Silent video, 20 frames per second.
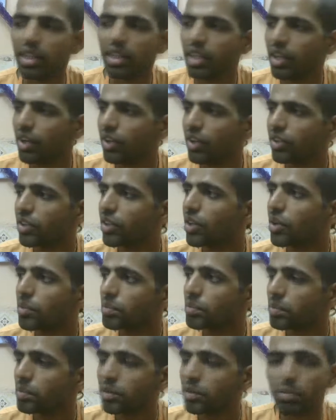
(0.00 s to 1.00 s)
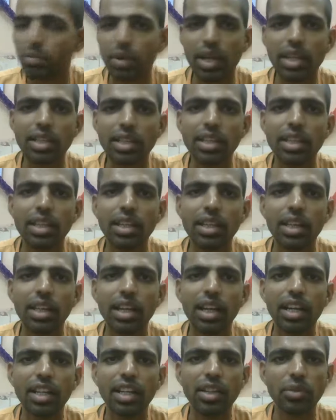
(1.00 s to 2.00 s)
order of Prabhupada,
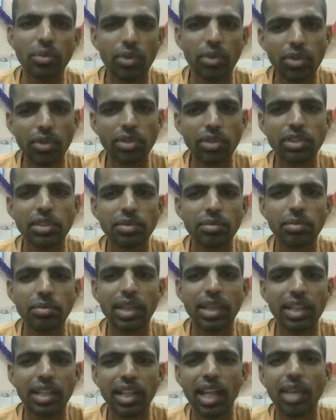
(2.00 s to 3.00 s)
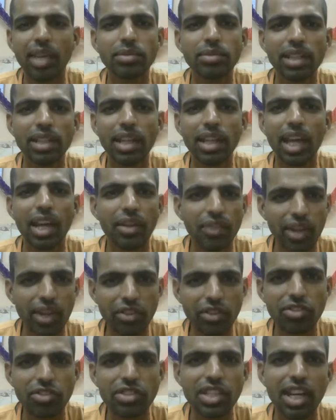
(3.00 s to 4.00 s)
and he forced many times that I want
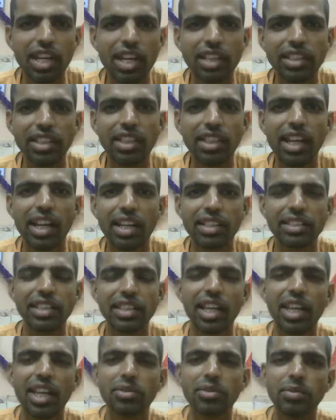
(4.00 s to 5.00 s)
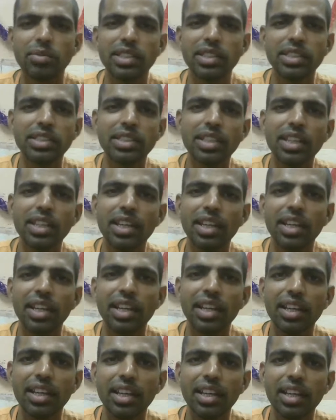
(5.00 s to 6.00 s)
to chant 3 lakhs times, please
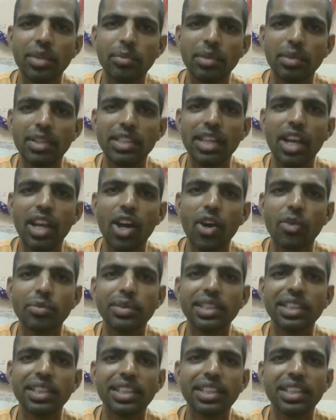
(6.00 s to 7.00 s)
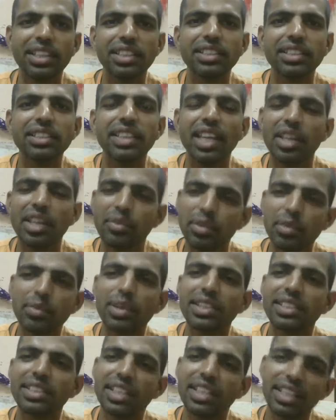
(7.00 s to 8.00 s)
allow me. Then
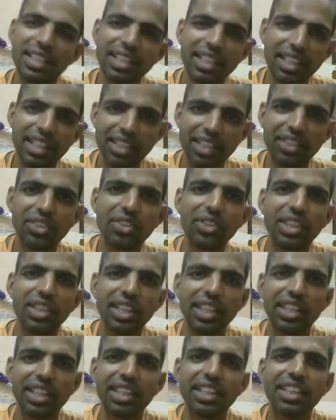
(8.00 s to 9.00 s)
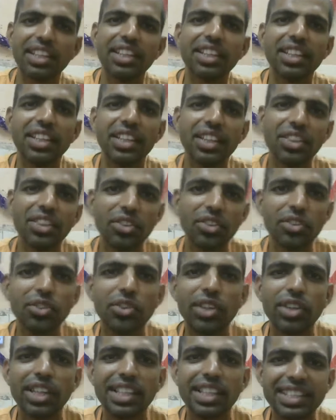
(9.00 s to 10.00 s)
Prabhupada said, "Theek, okay, you
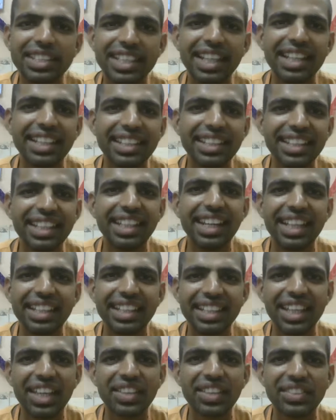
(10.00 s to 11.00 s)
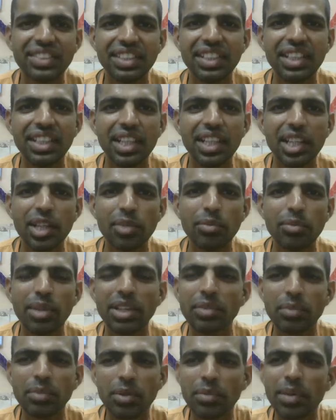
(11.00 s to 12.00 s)
go and chant 3 lakh times."
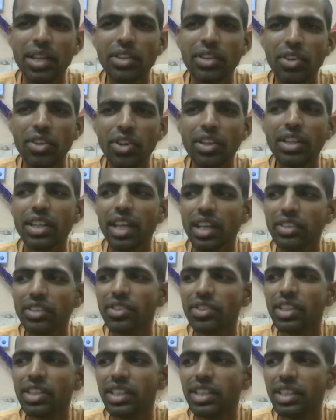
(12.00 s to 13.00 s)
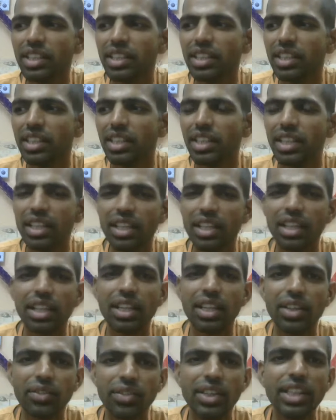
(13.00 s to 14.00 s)
But Prabhupada not actually
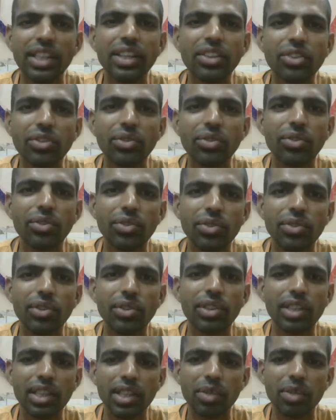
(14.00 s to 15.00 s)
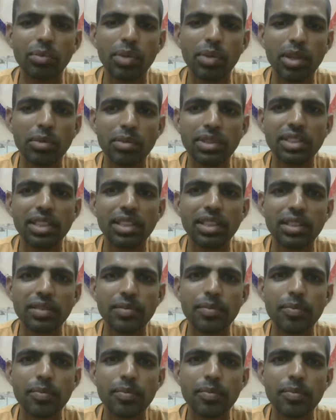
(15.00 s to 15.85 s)
willing to give permission.